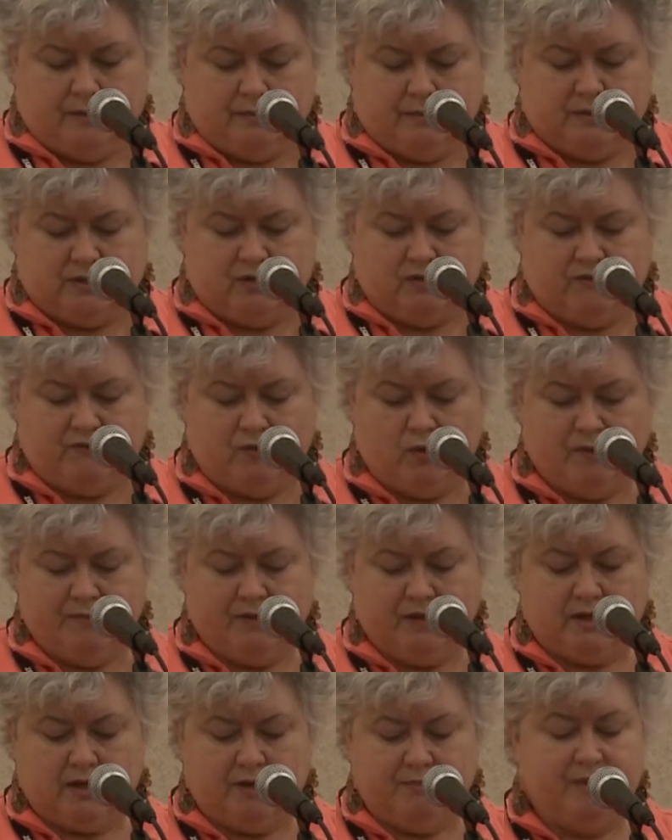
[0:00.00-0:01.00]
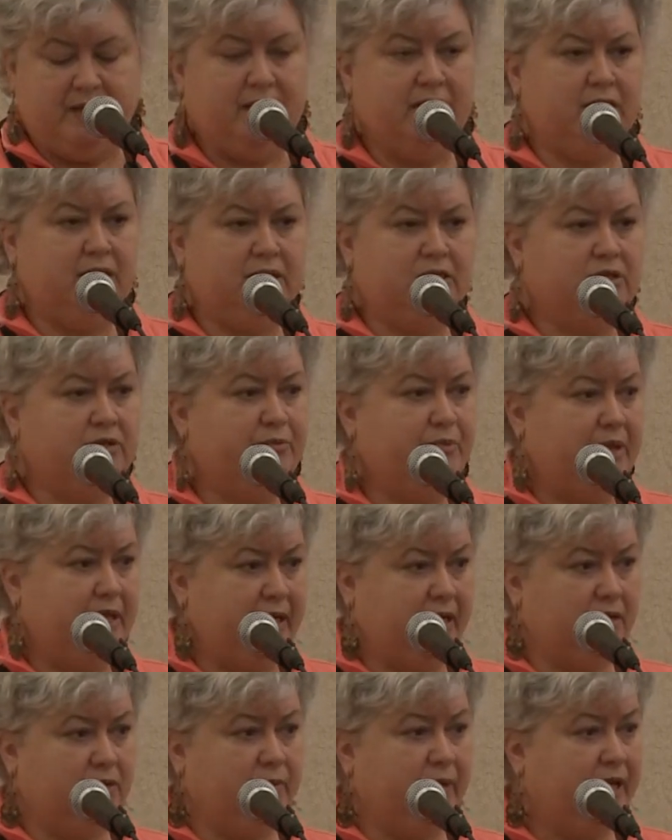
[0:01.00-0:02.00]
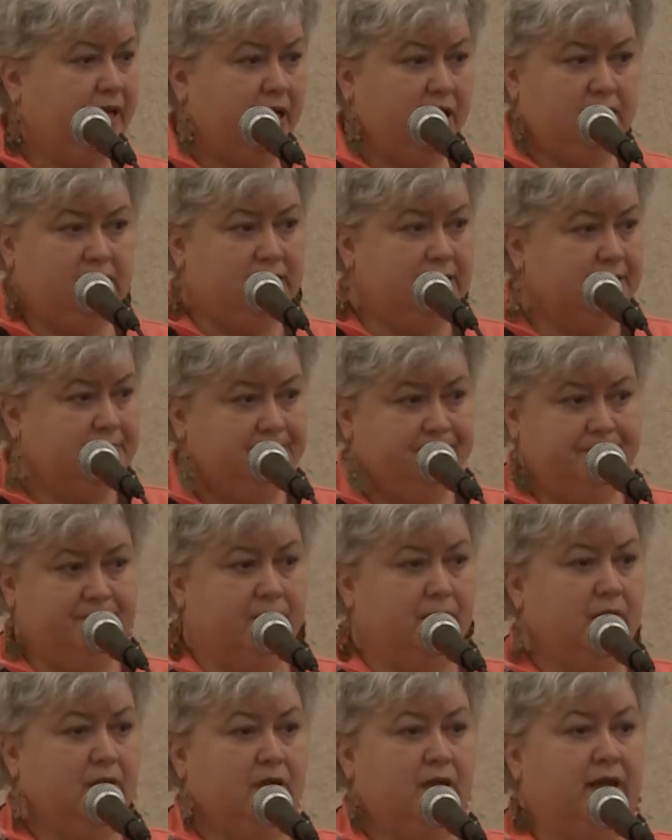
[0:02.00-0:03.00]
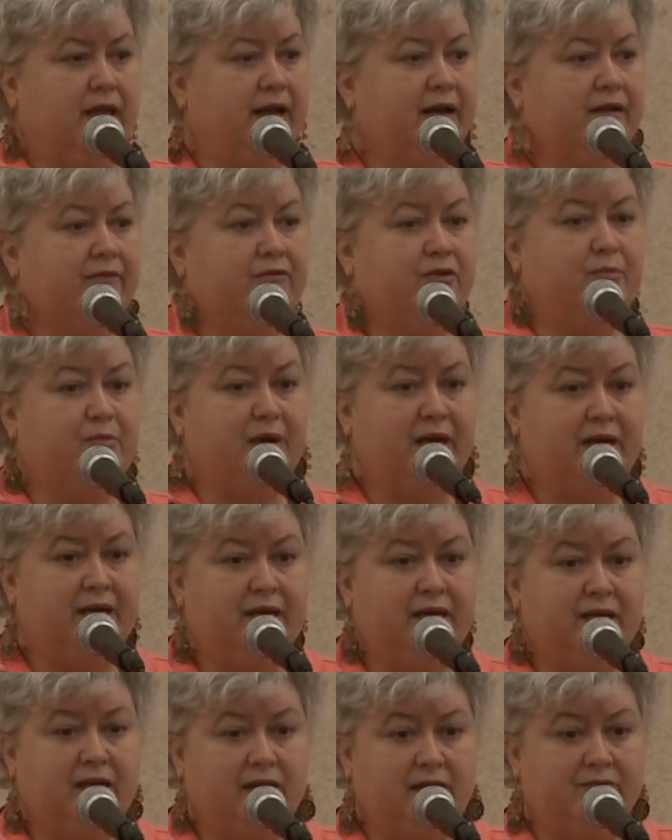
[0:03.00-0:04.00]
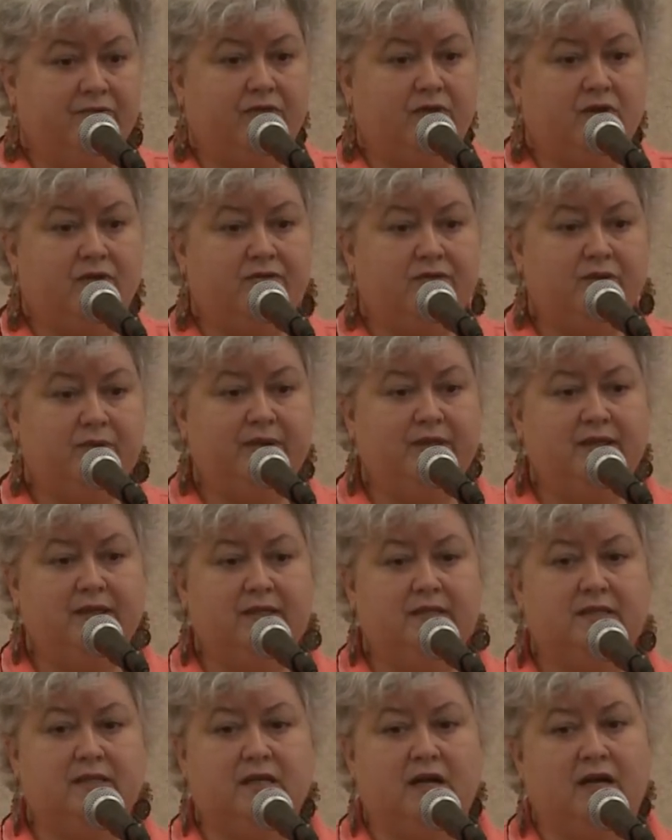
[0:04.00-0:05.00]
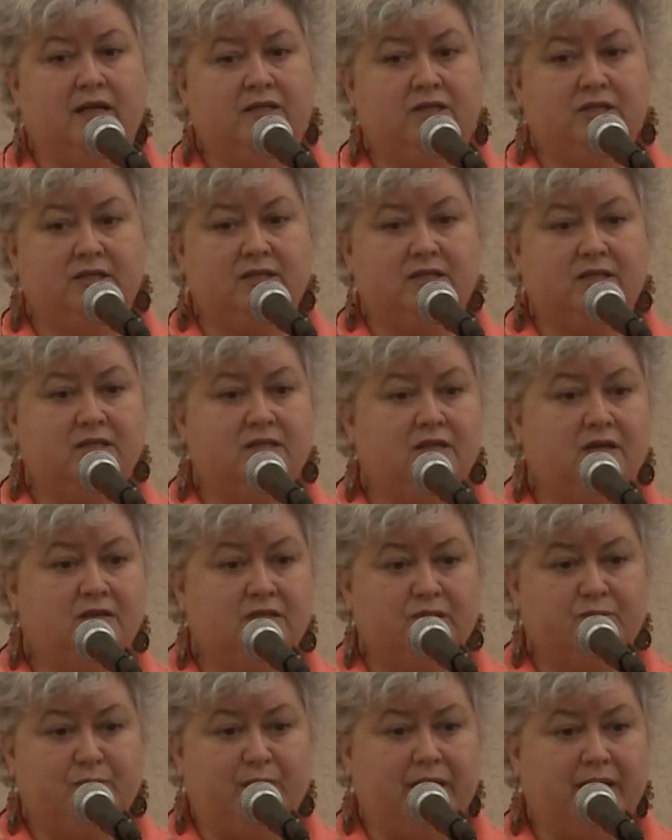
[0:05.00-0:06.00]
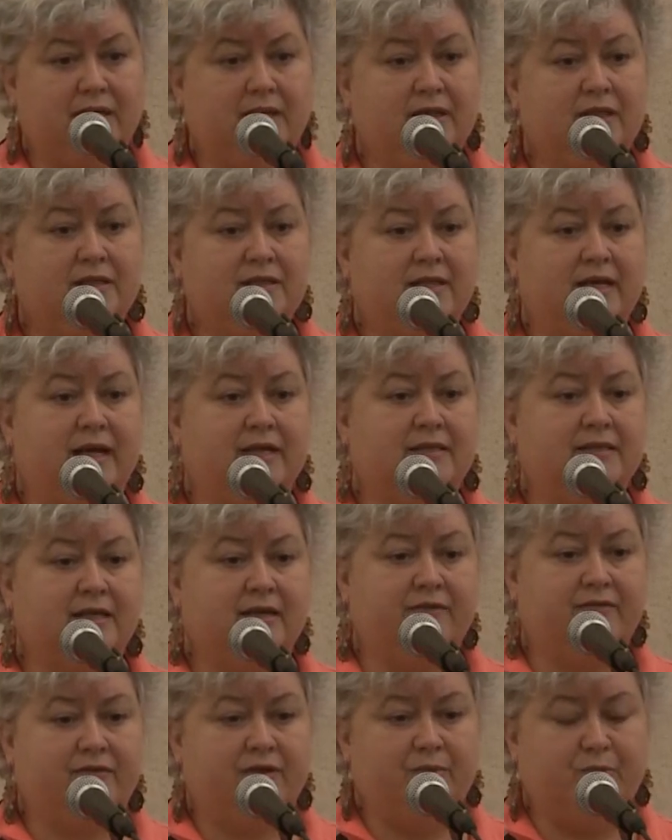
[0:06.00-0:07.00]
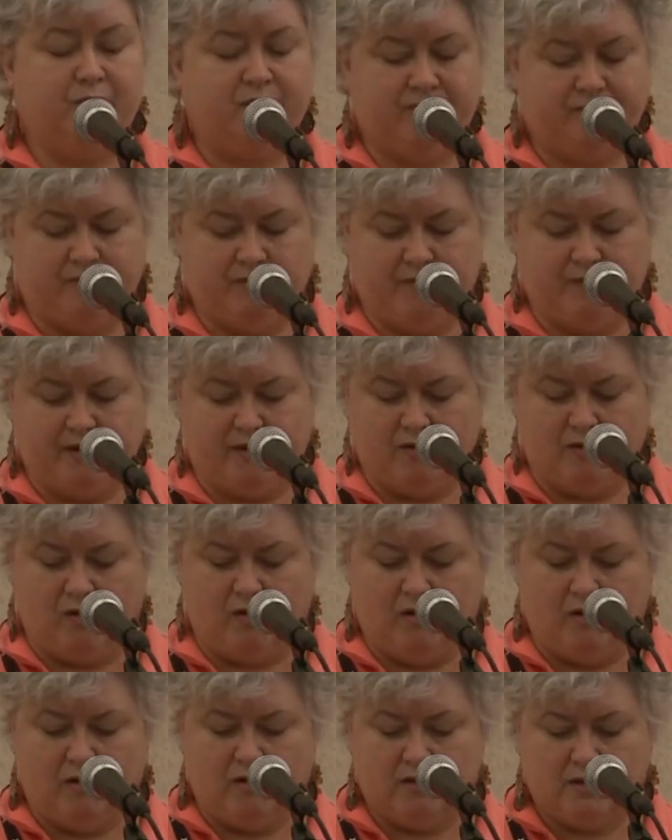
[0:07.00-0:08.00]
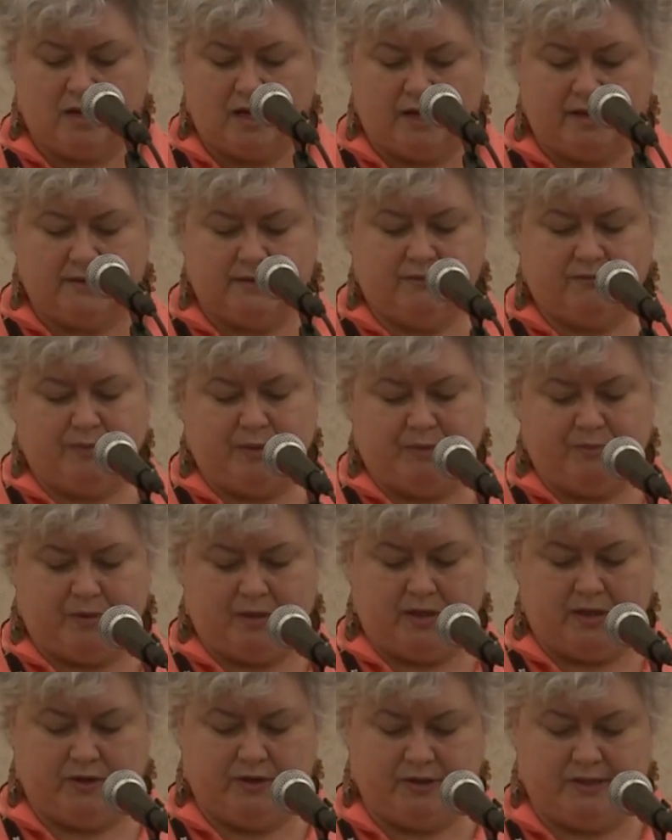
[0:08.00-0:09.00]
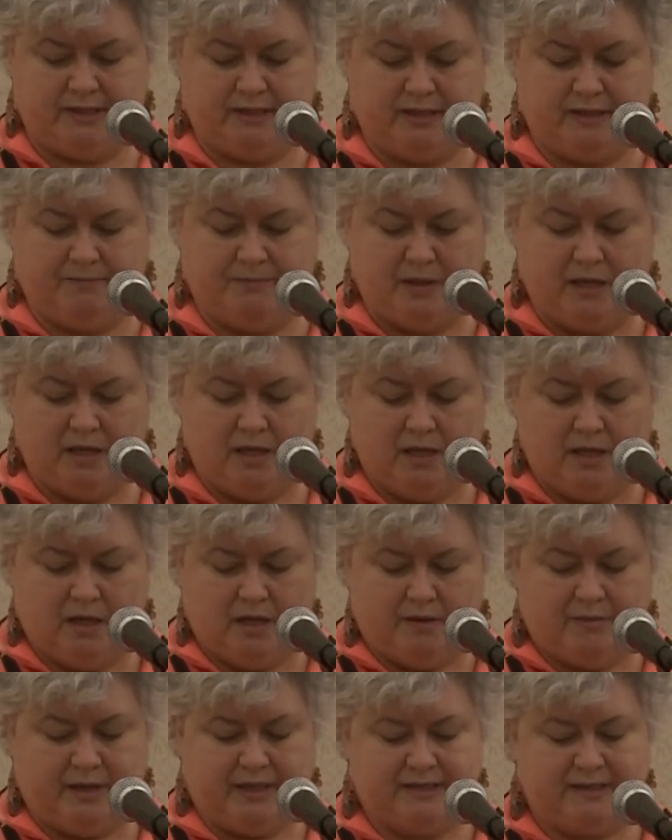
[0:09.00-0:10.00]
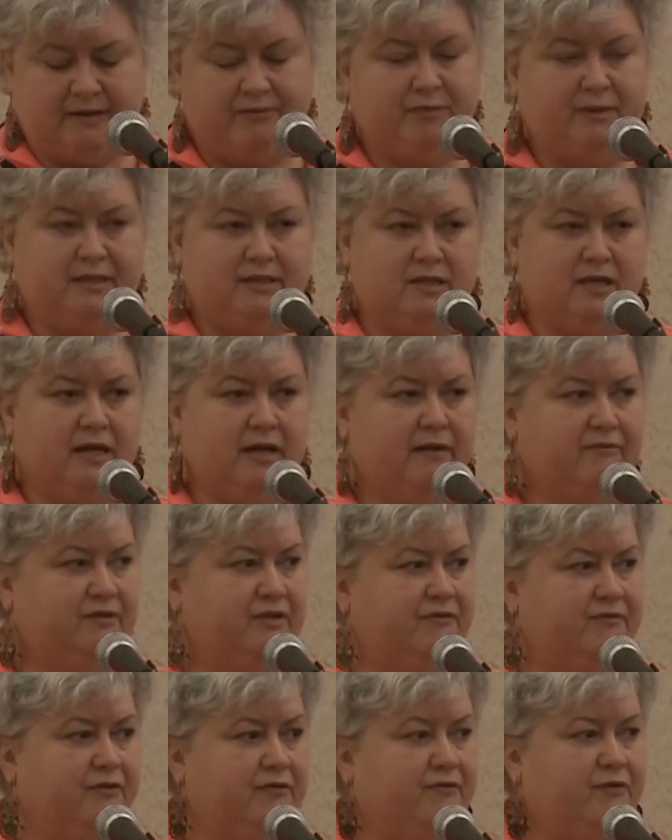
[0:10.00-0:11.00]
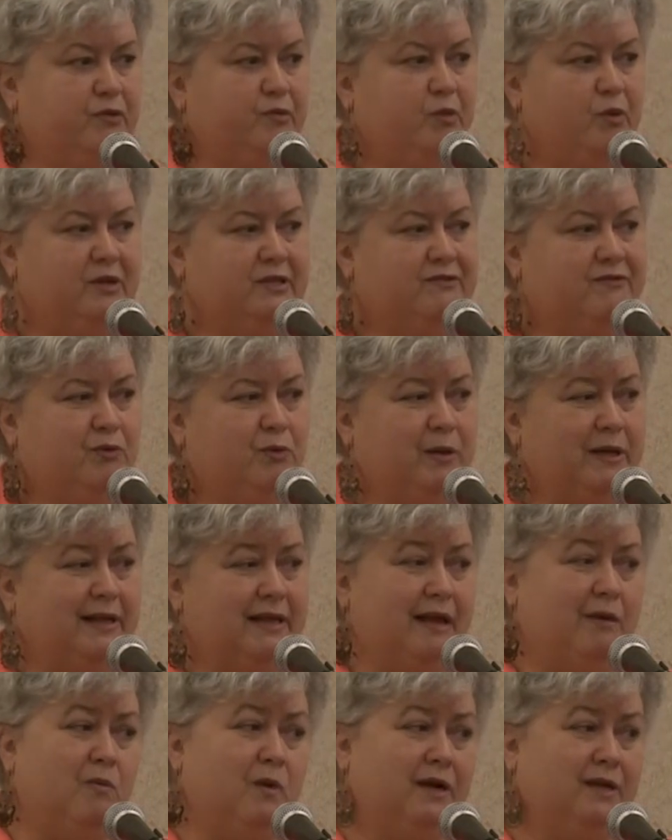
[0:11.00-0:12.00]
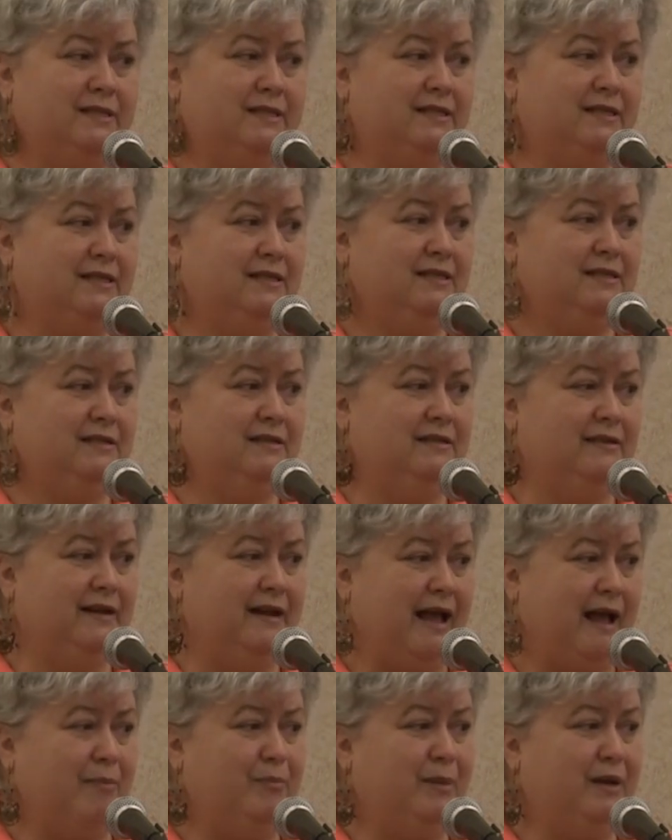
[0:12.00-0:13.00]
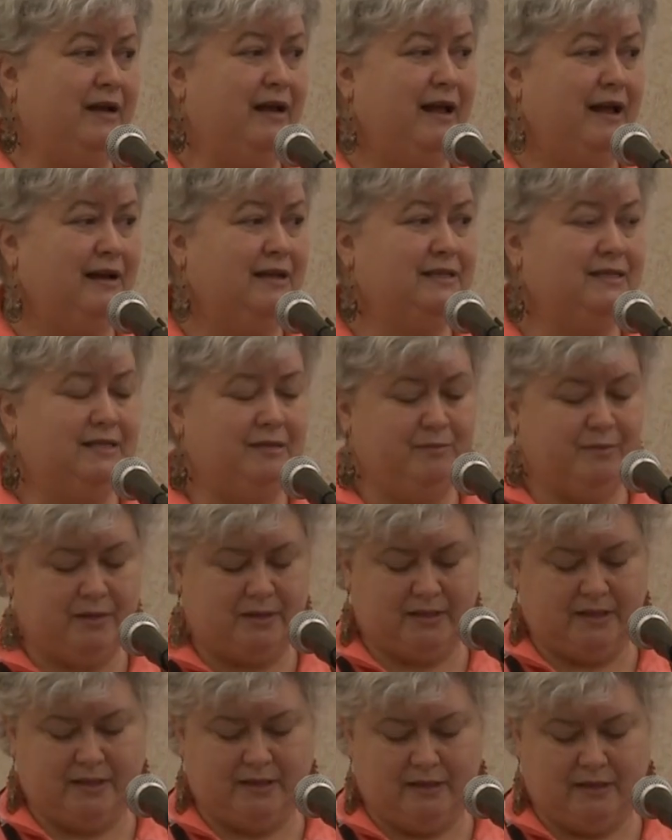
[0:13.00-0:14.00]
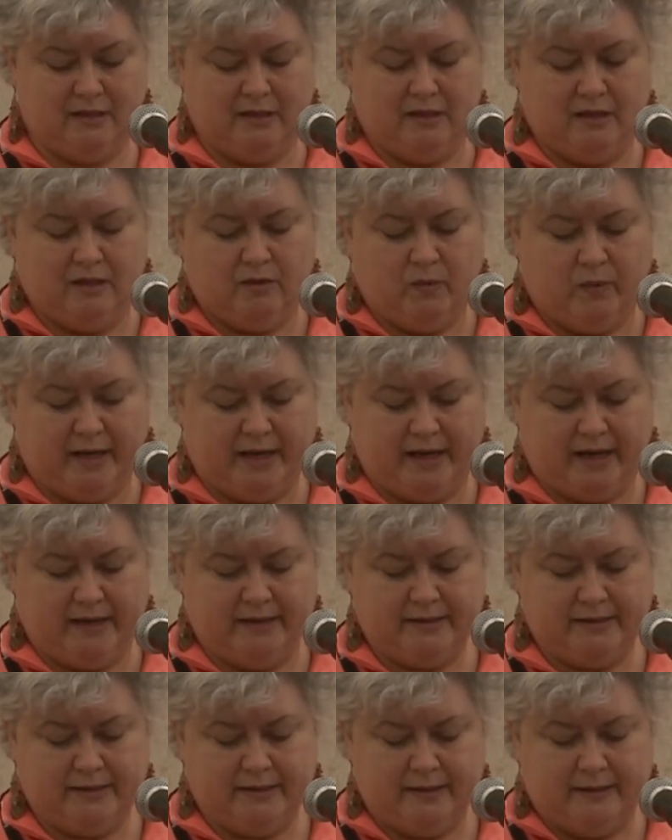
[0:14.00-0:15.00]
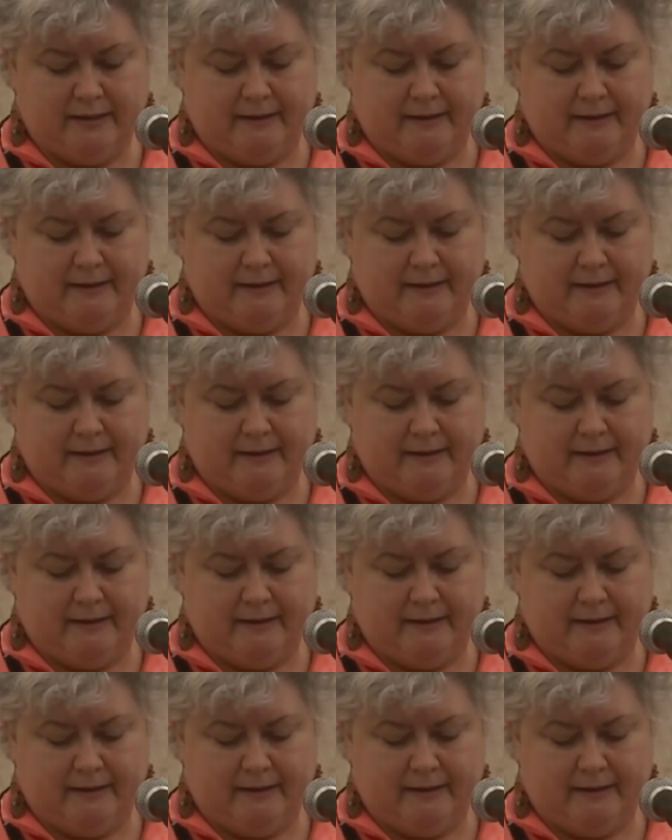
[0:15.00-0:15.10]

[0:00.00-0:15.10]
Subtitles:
So form the committee to plan the weekends. Get everybody involved doing this, not just adults planning this. It has to have input from all kinds of people on your team, because everybody's going to have different viewpoints for what they want to see happen at a team building weekend.